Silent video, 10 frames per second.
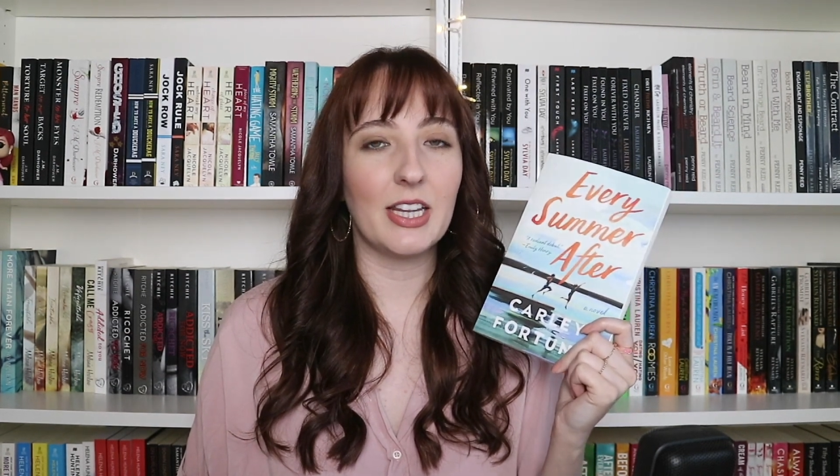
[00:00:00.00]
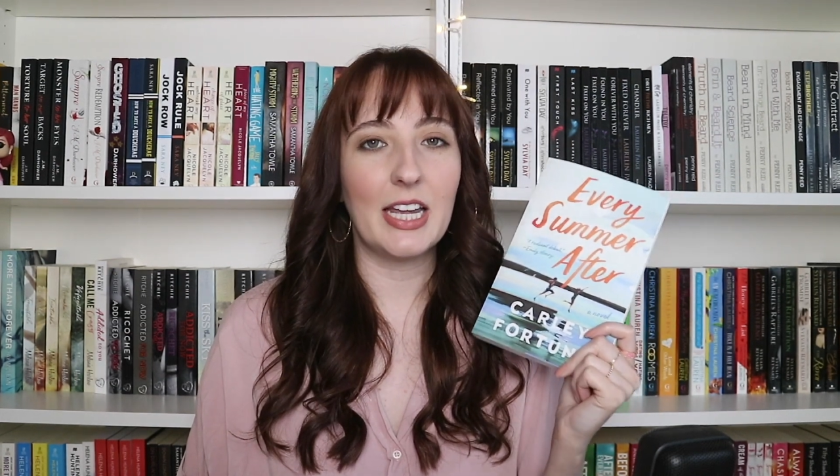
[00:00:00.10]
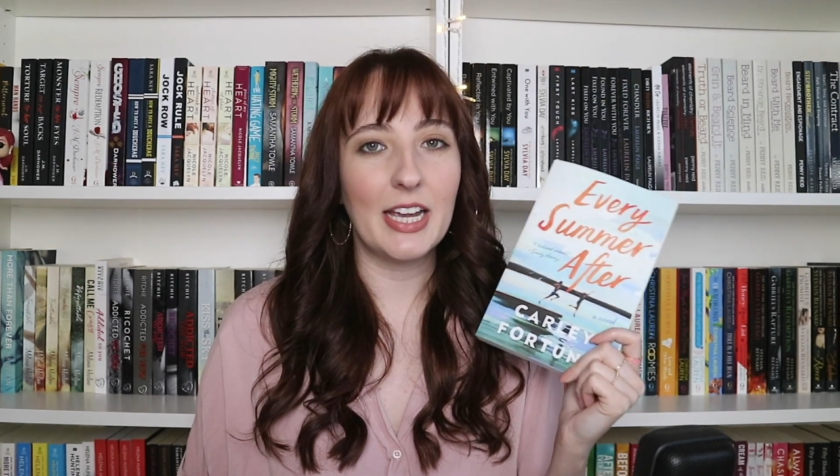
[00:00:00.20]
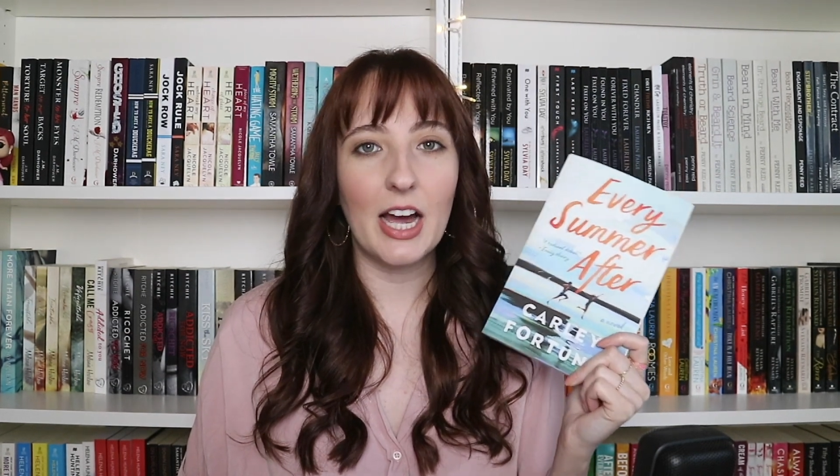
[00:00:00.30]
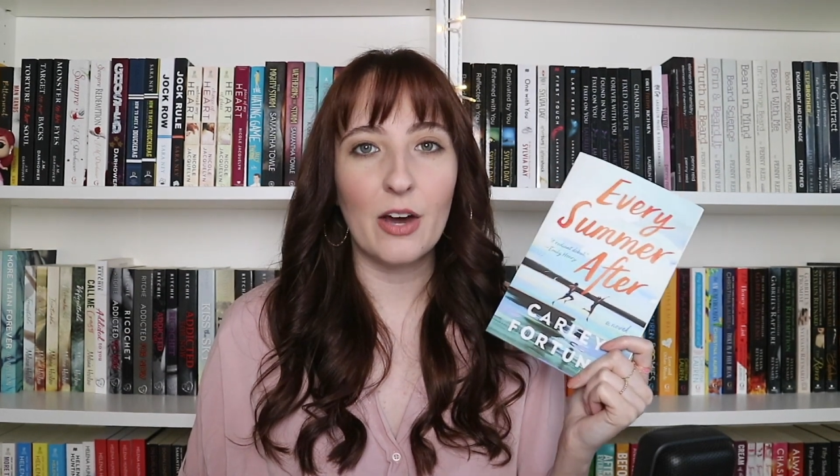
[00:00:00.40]

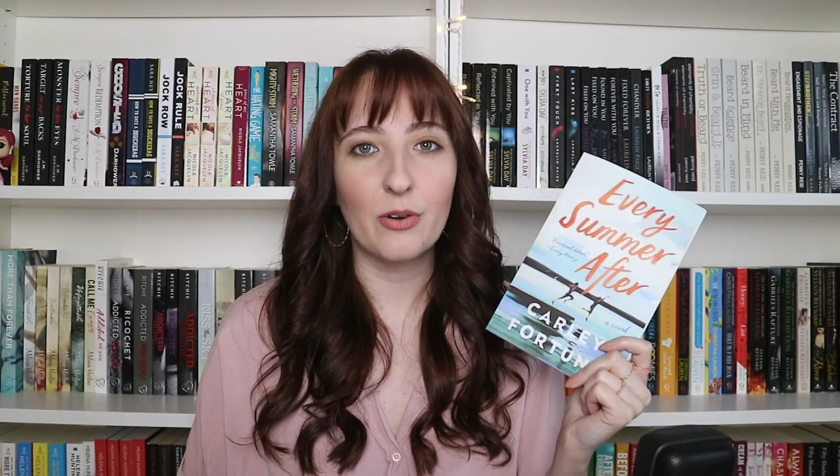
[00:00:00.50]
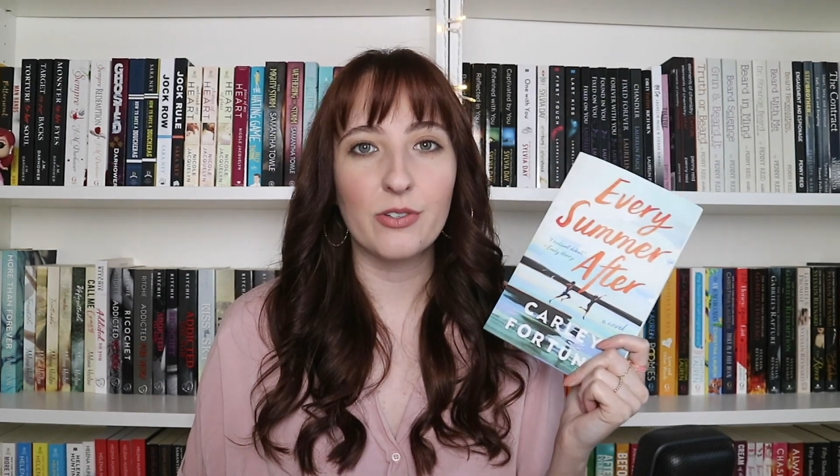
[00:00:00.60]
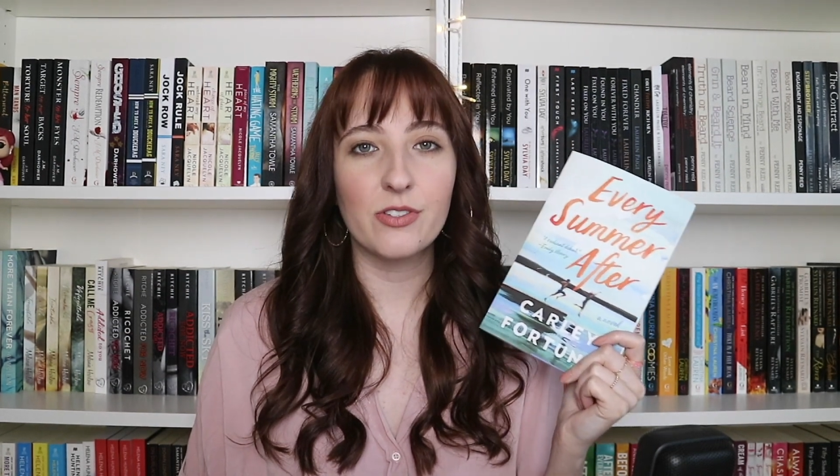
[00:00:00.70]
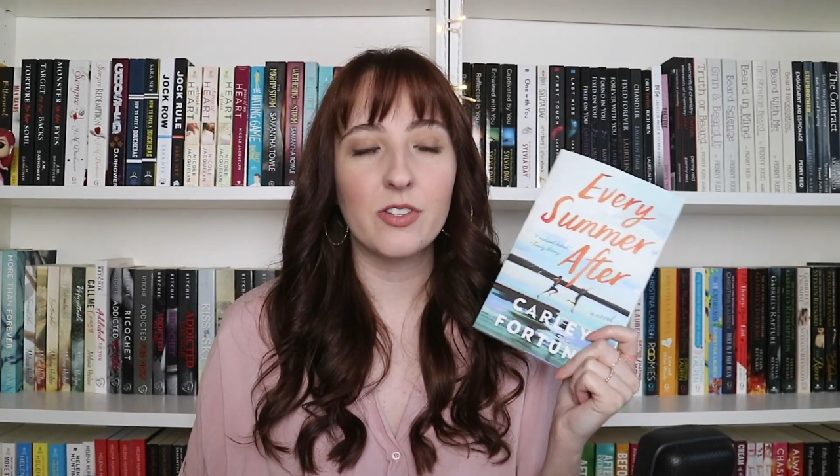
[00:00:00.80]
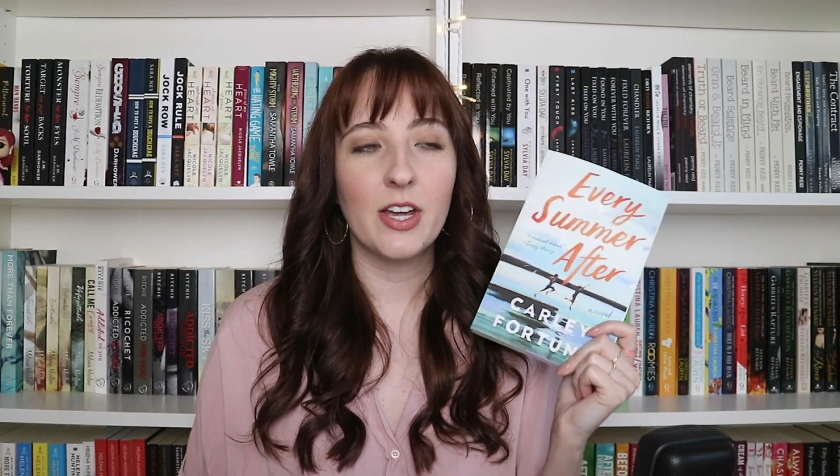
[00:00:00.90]
lake
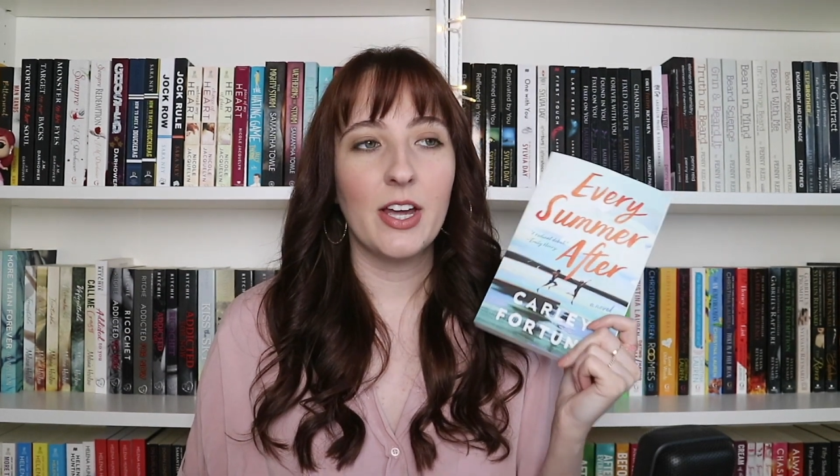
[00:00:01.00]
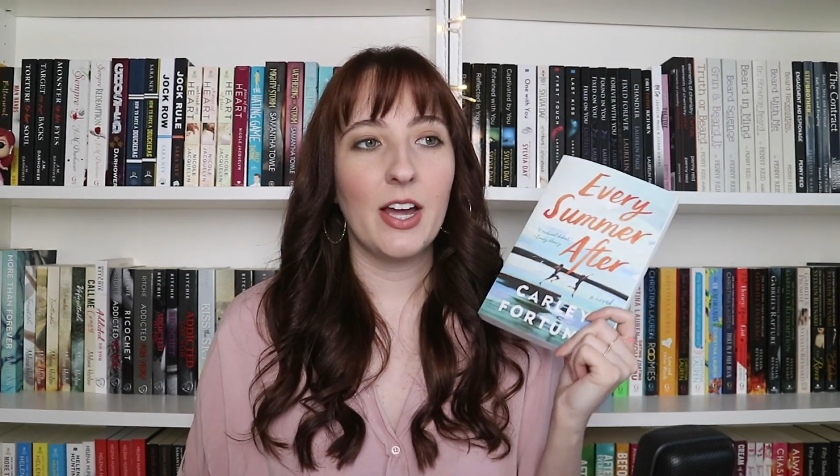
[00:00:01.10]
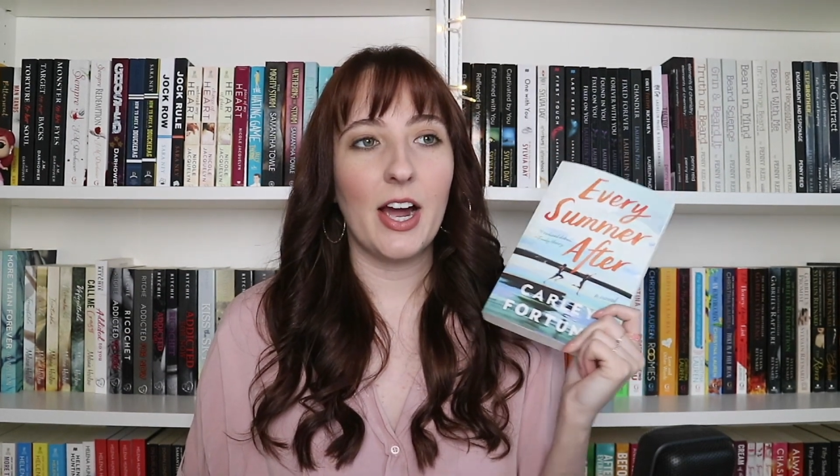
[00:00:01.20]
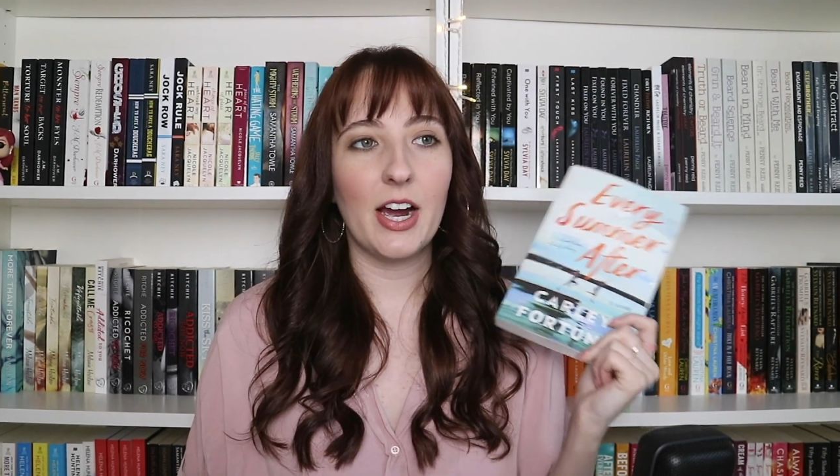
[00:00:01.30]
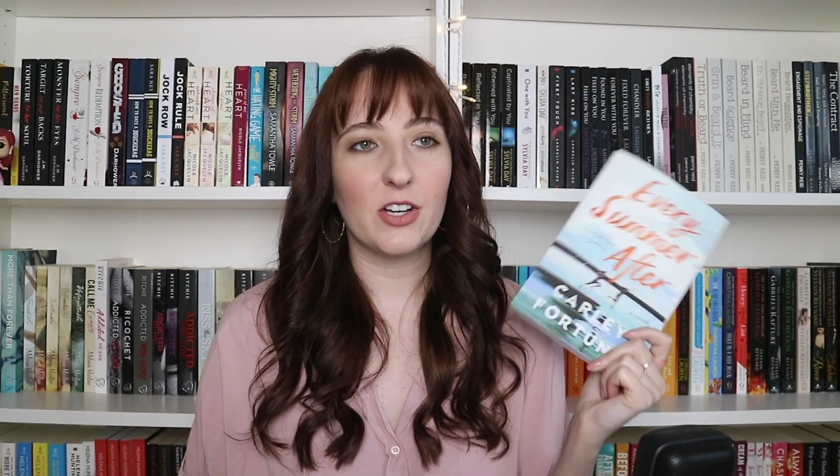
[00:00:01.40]
house
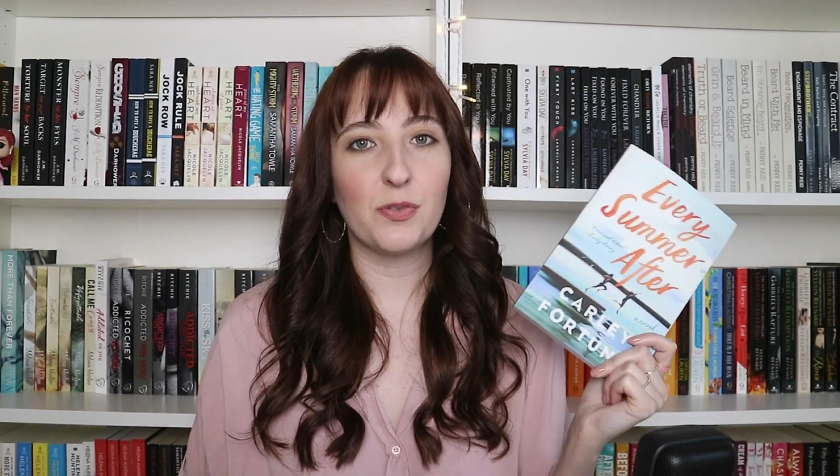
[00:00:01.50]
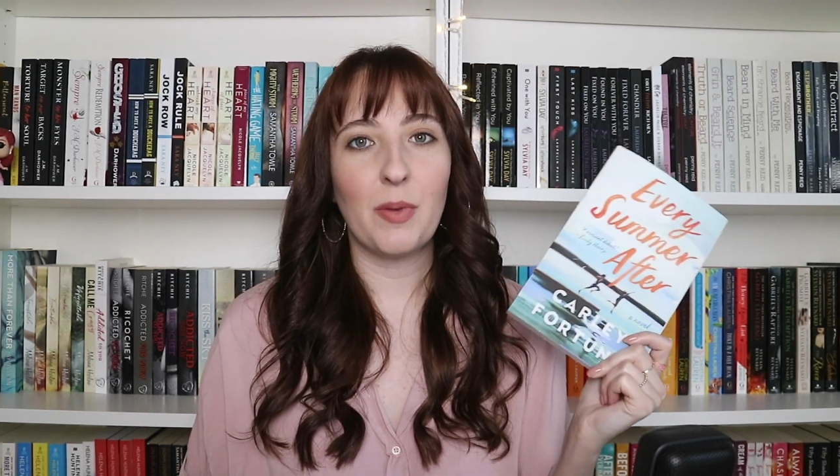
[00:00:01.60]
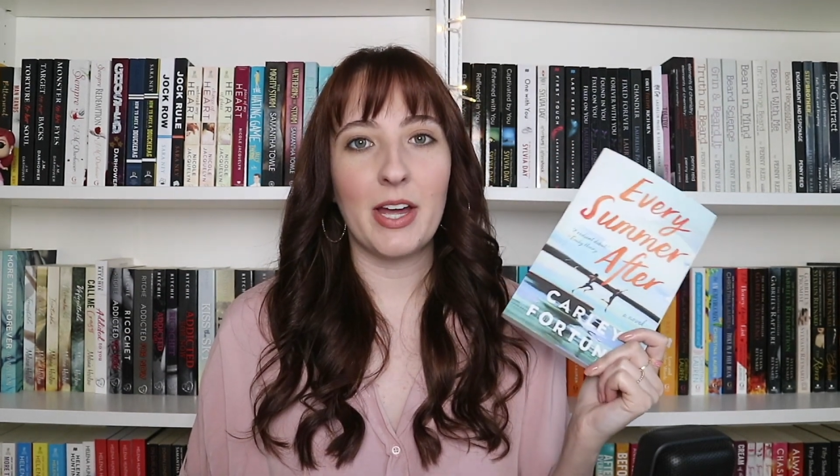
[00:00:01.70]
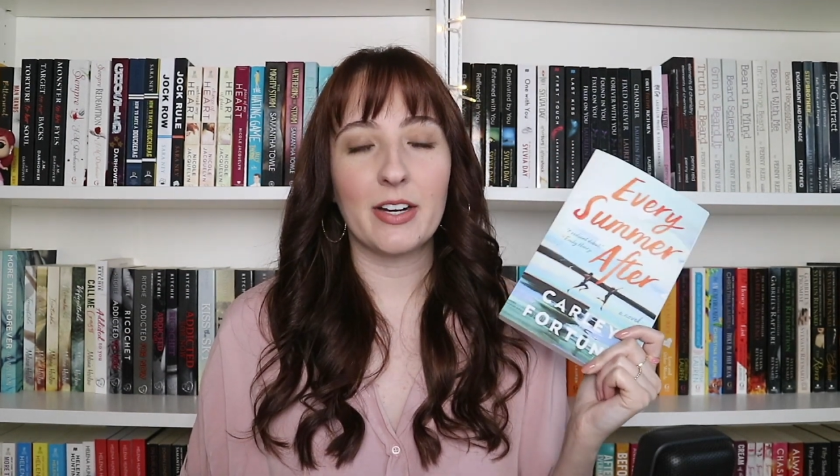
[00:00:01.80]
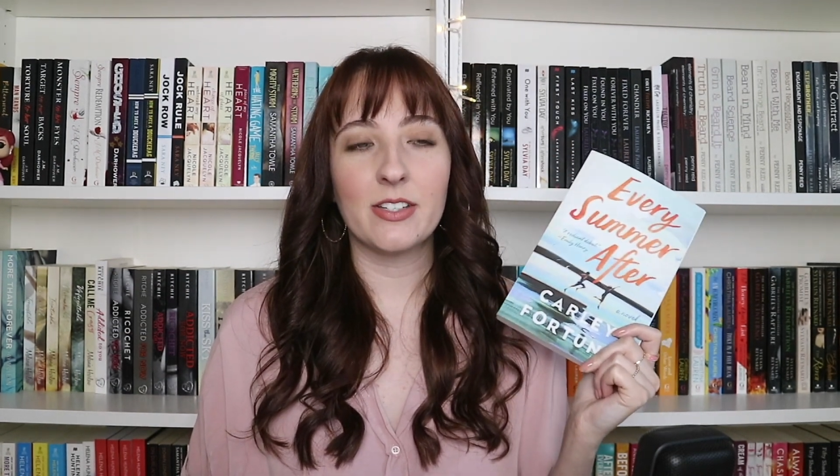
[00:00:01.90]

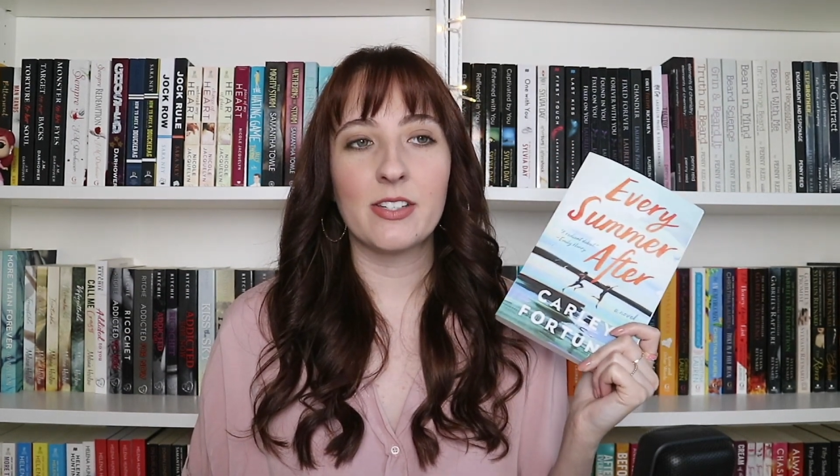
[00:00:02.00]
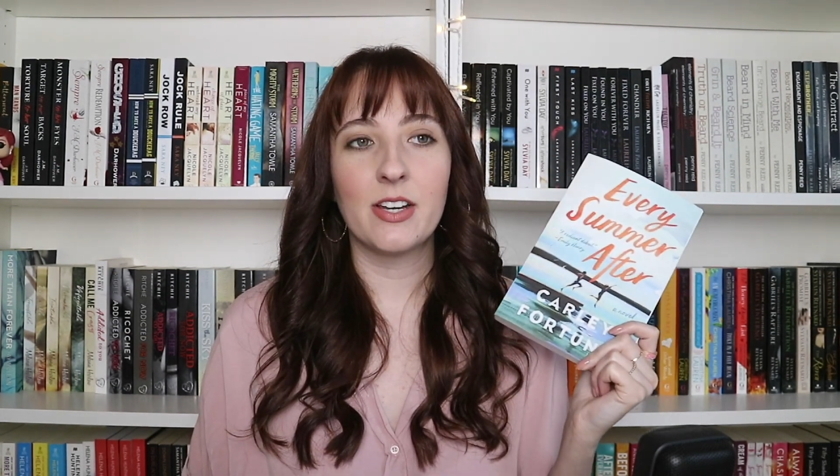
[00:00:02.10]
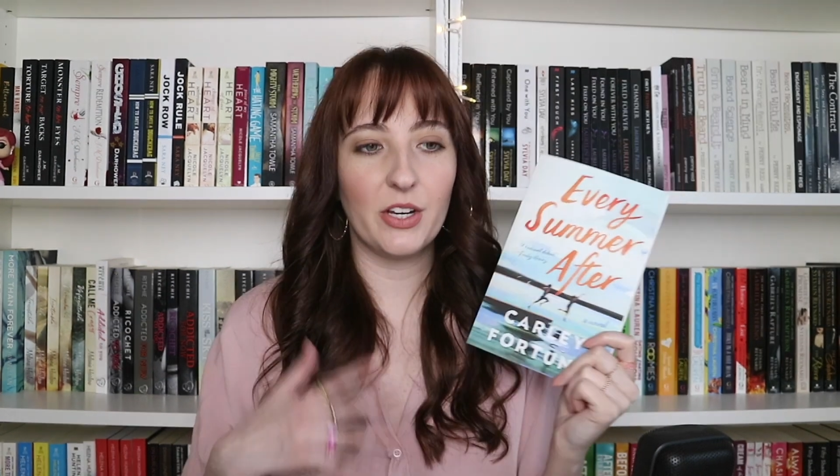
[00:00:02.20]
aspect.